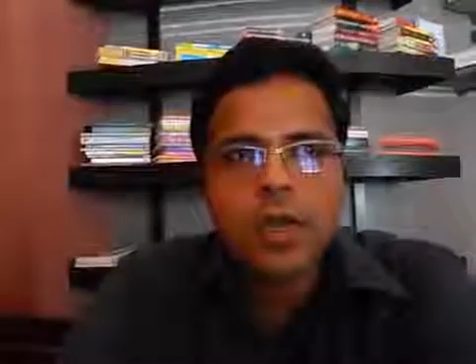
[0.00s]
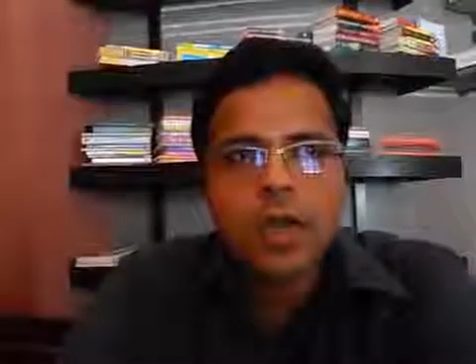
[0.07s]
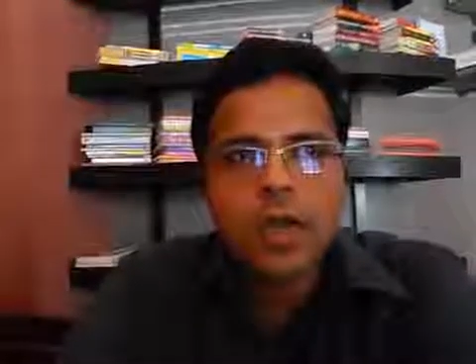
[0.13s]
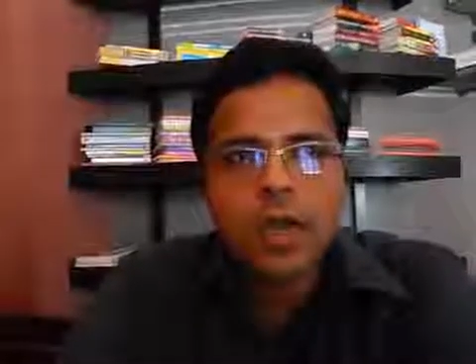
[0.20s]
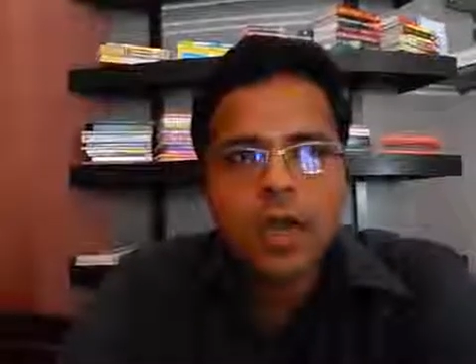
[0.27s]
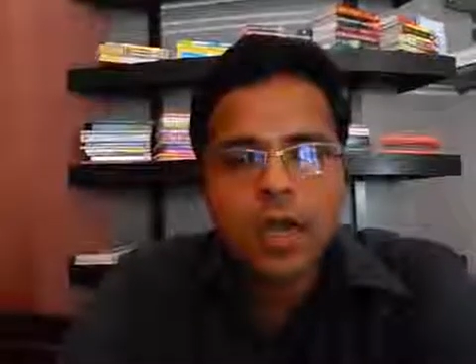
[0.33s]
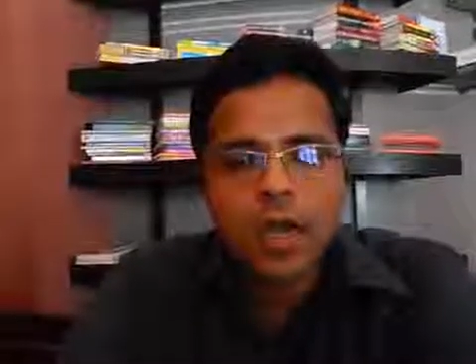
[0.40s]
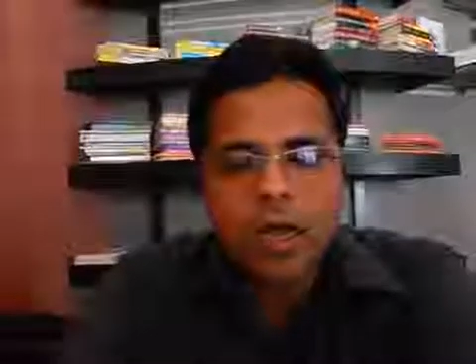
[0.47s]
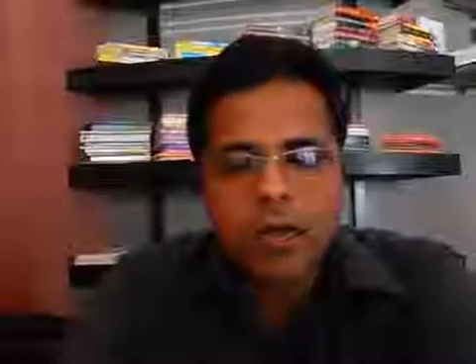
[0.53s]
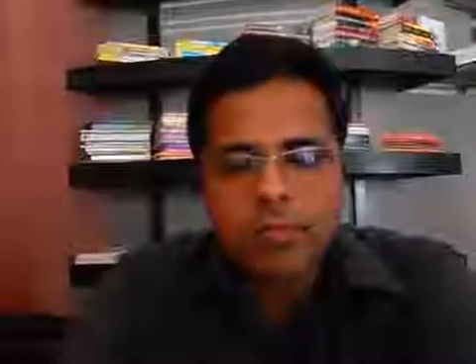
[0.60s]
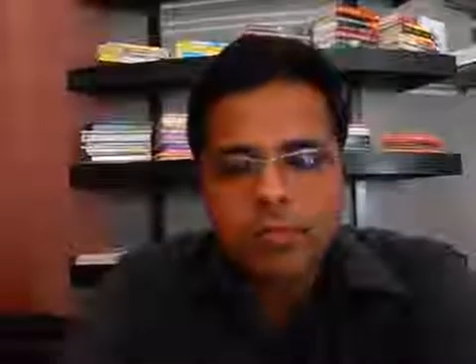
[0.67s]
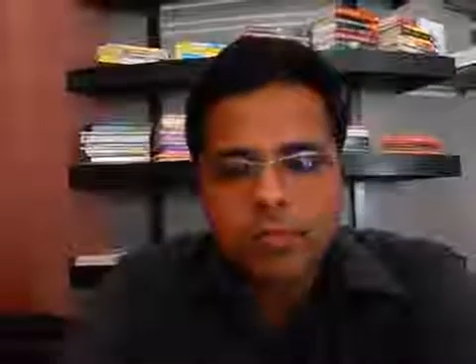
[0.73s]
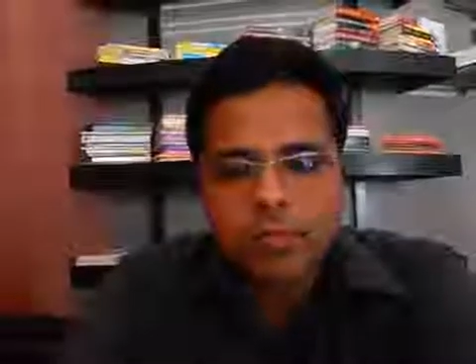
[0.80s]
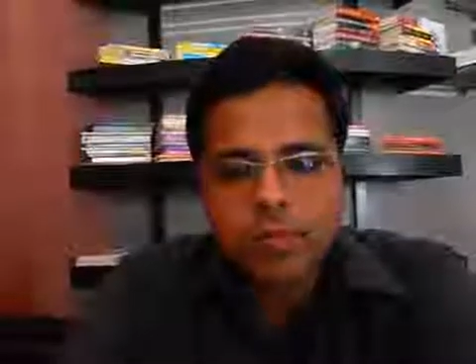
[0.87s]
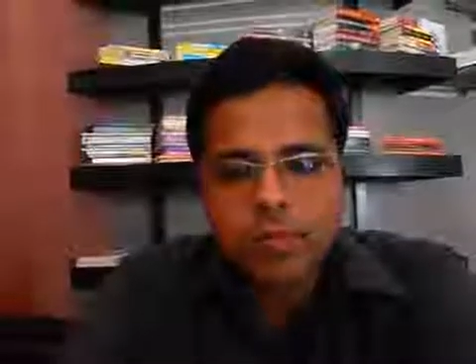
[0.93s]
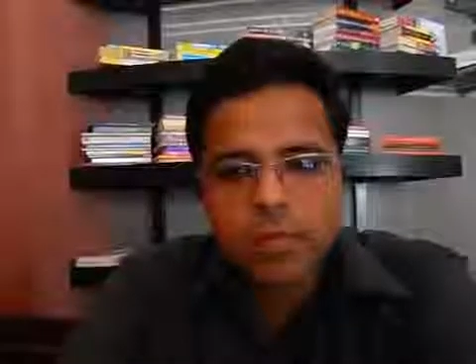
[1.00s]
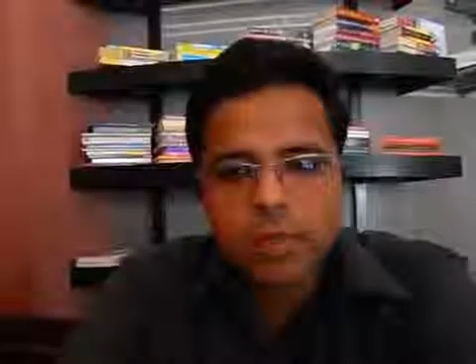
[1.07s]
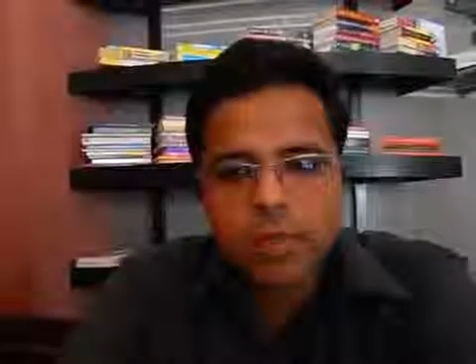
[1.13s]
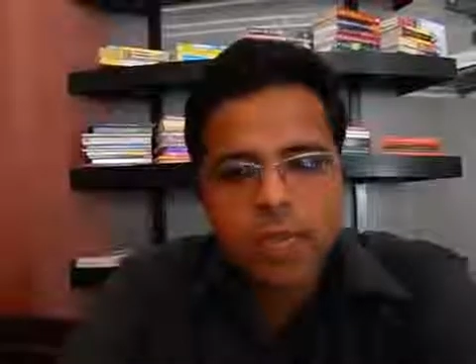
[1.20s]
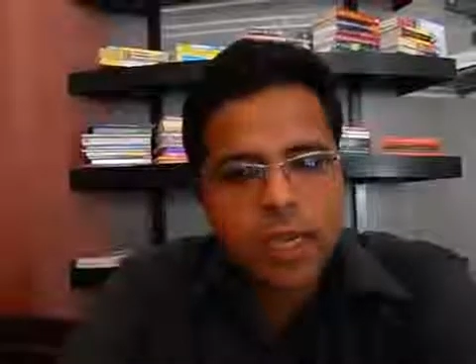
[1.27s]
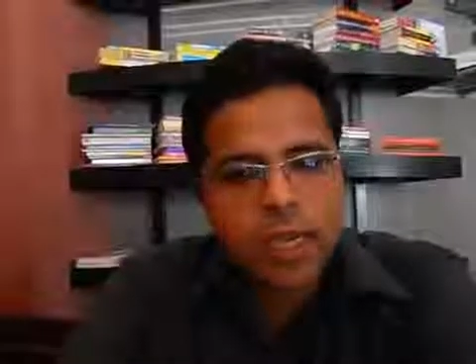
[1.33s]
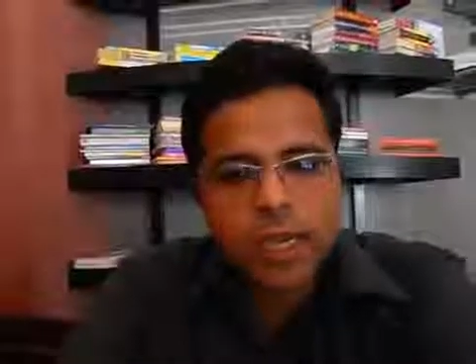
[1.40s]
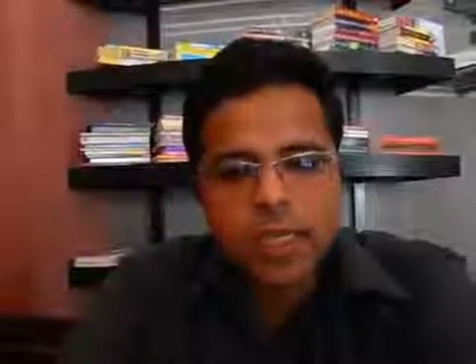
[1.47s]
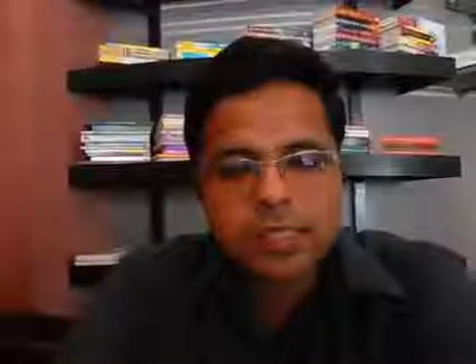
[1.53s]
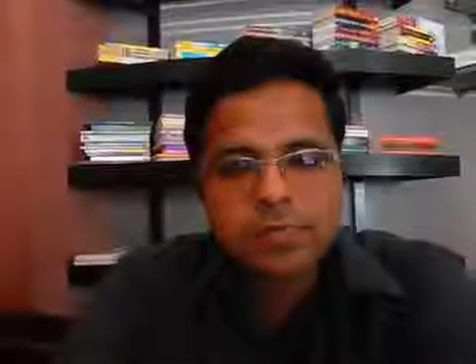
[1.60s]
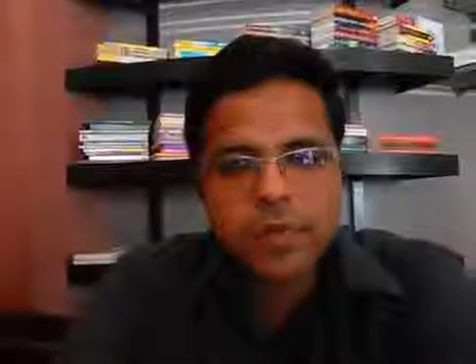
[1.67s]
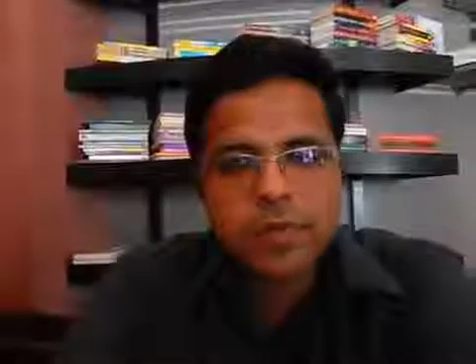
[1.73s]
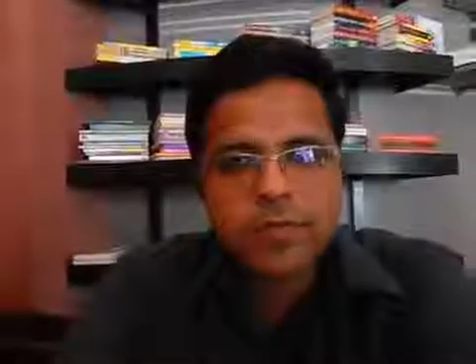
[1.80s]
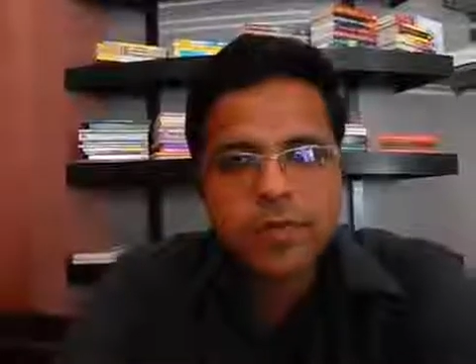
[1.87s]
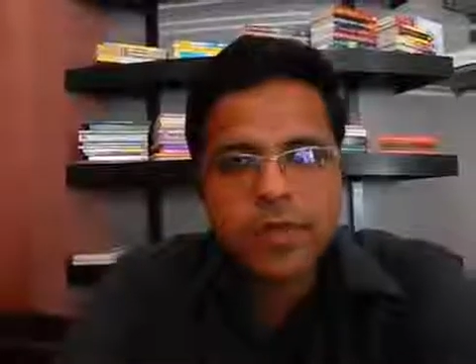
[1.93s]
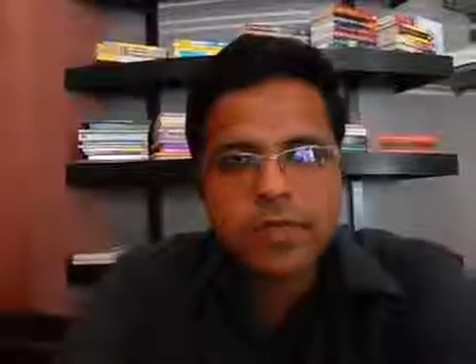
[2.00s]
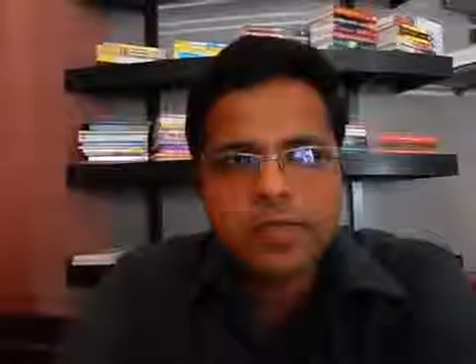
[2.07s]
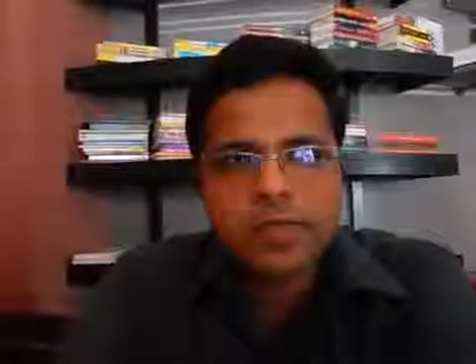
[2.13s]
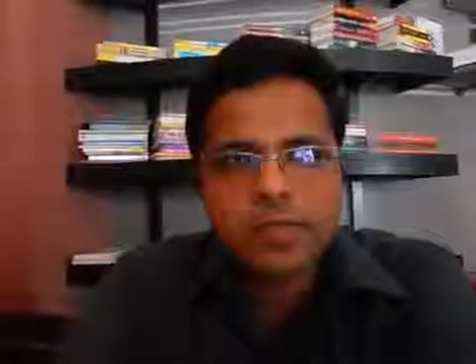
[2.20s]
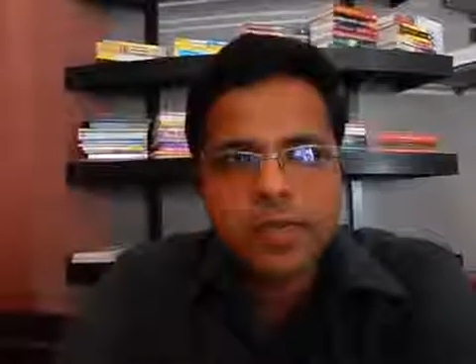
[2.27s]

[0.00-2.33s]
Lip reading: I asked my friends